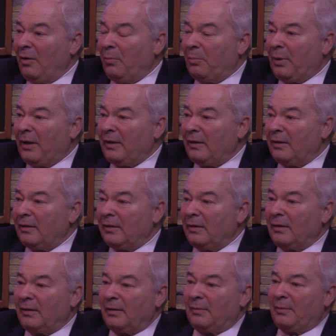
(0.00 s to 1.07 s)
But
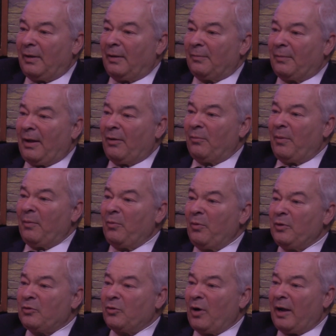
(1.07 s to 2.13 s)
I remember
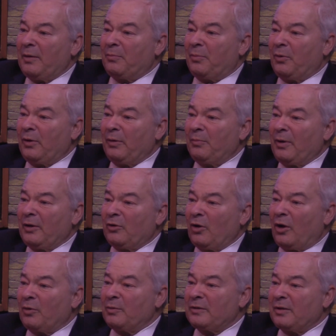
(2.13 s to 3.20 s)
we tried putting my
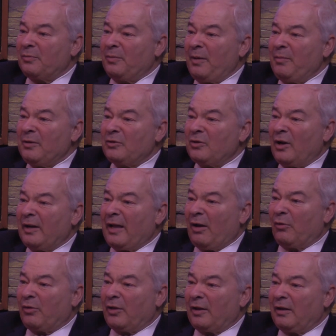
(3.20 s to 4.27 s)
daughter, we said, maybe it's not
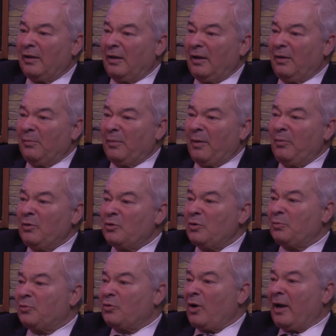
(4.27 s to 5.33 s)
healthy. Maybe we
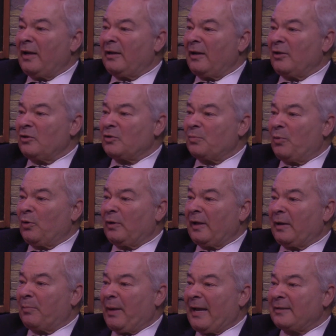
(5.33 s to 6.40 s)
should try another sport
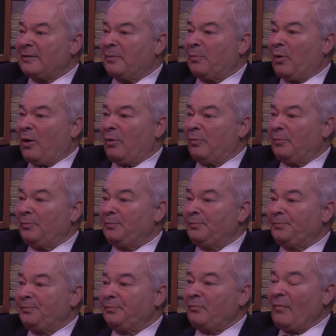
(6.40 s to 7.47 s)
like basketball.
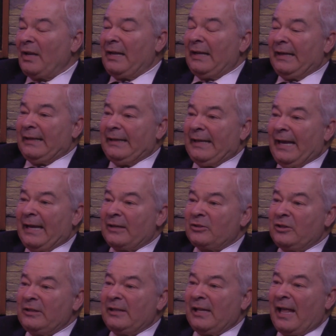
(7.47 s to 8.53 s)
Yeah,
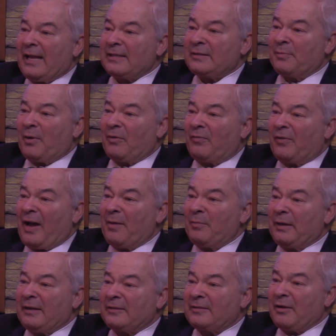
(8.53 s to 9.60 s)
she'd last about 5
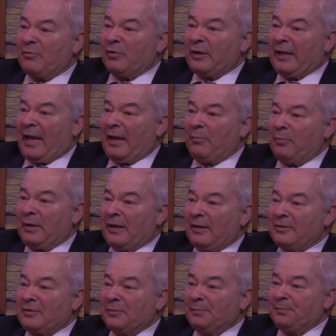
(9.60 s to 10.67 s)
minutes every game
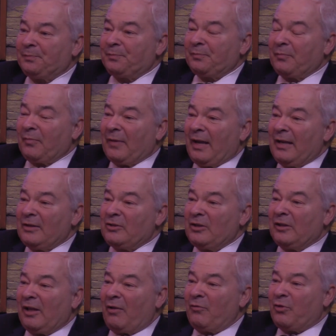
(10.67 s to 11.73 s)
because she
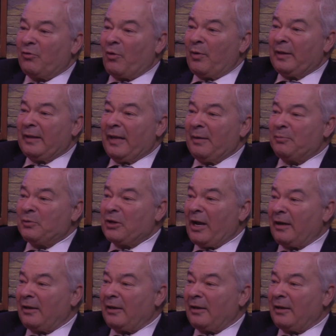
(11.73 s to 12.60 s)
loved throwing the hip check.